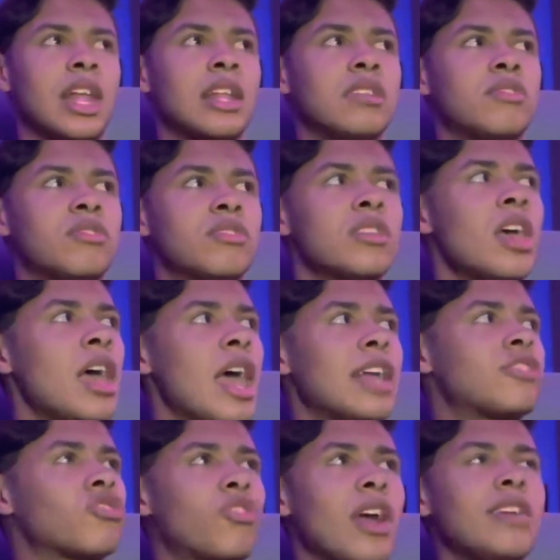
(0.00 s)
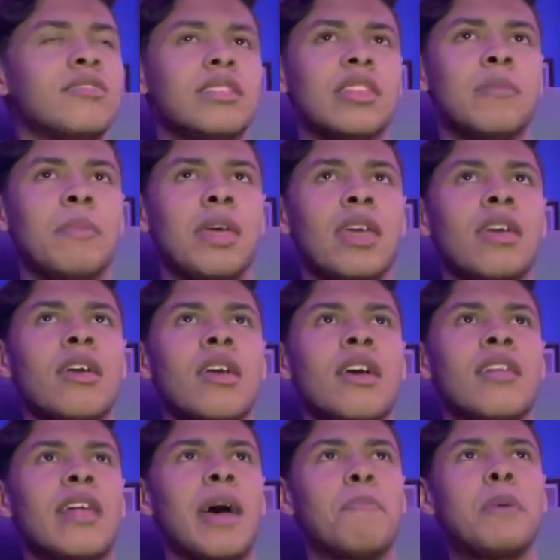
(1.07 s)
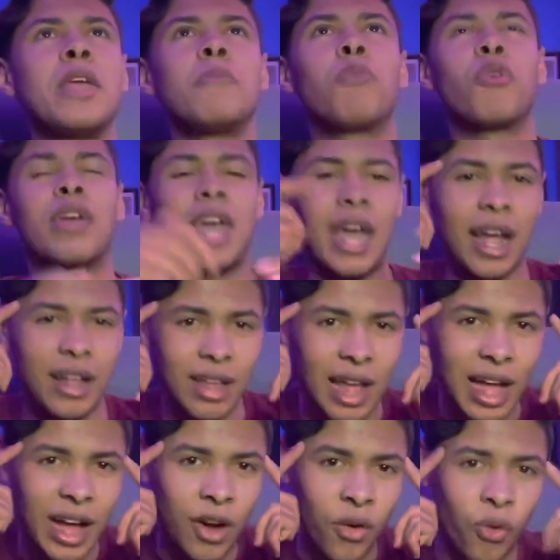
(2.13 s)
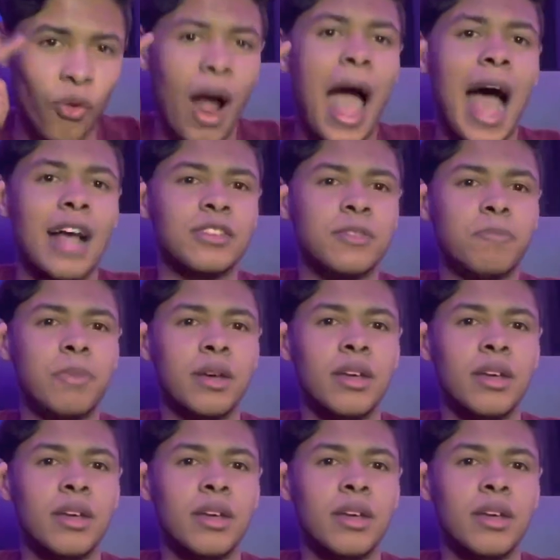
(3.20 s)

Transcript: and it's just it's crazy to me that people can't grasp